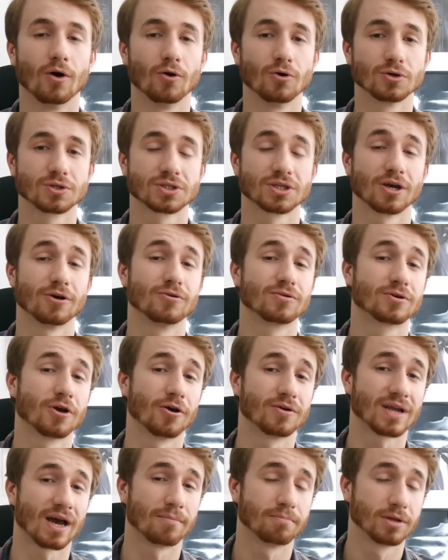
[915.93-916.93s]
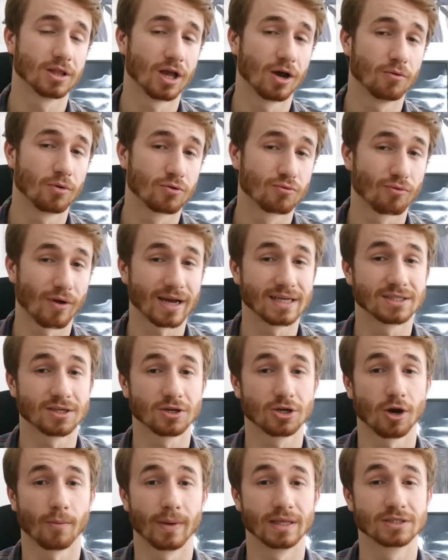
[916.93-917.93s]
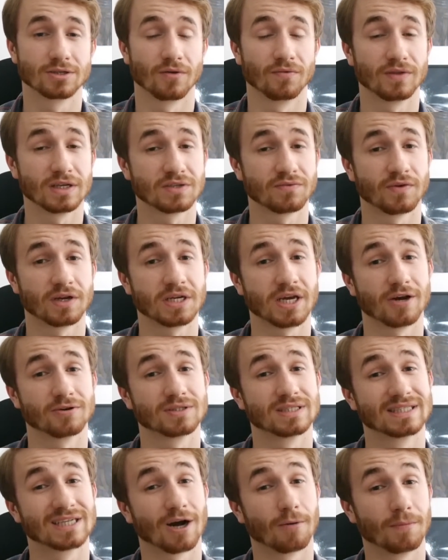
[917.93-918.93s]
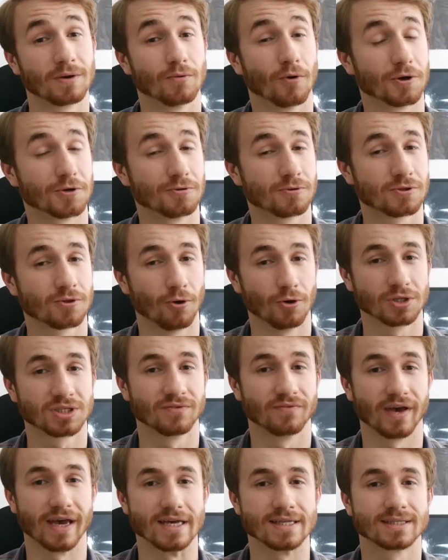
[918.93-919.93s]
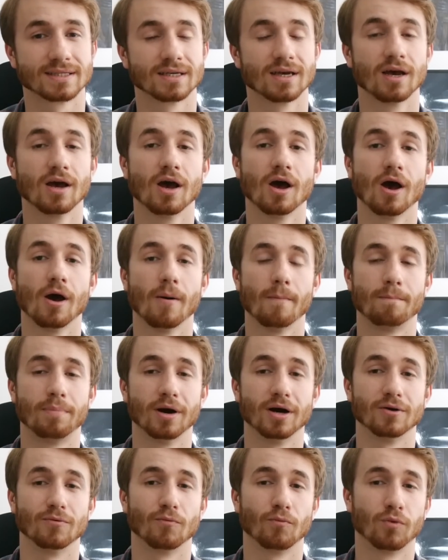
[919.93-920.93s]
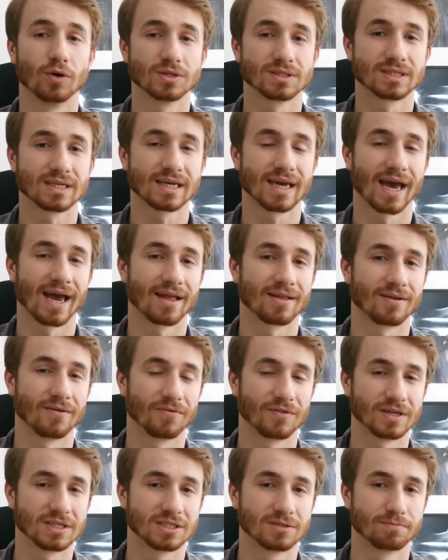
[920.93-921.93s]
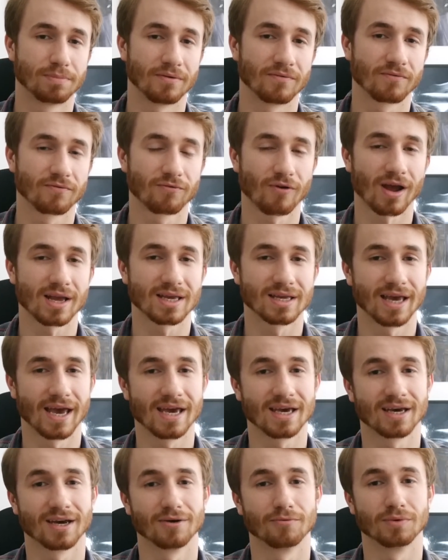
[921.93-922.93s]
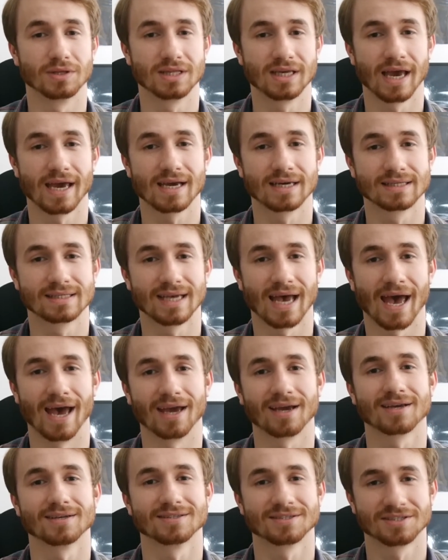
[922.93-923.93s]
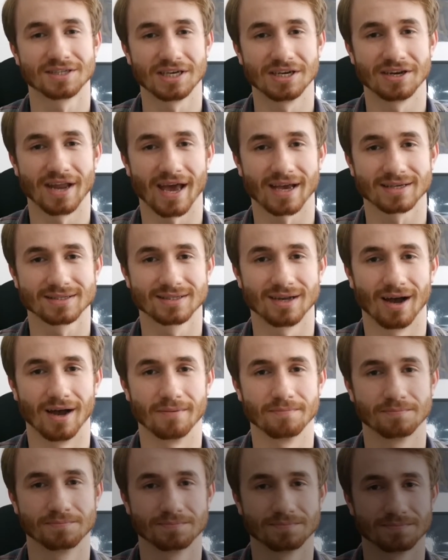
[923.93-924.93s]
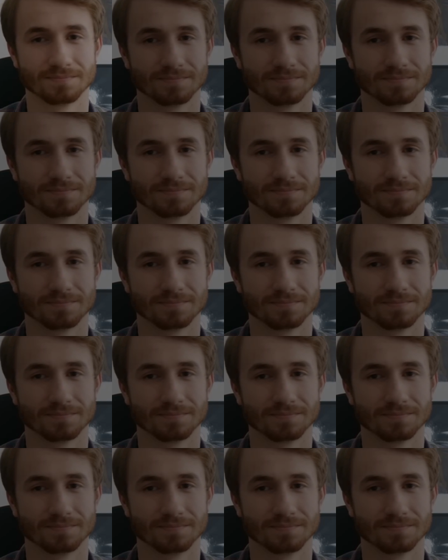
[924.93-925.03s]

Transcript: Also, go down below and rate and comment on this video to tell me what you thought of it. But once again, this has been Frank Yeager with Yeager Tech. See you next time.